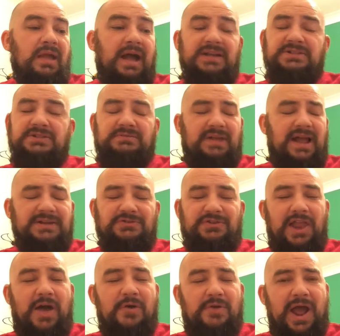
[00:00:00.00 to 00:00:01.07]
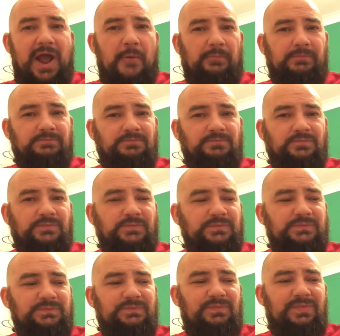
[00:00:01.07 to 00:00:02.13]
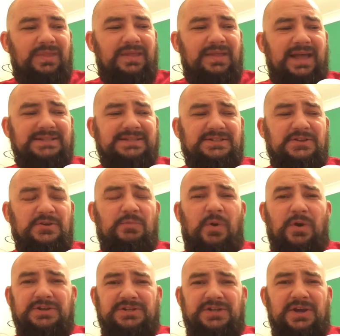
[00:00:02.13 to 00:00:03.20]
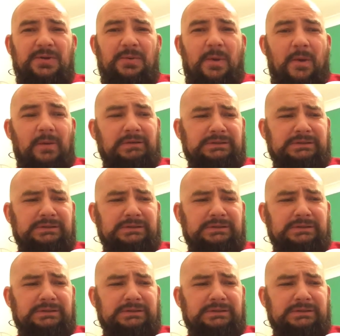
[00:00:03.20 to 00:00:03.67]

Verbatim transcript: That's that's low down. That's a two point two.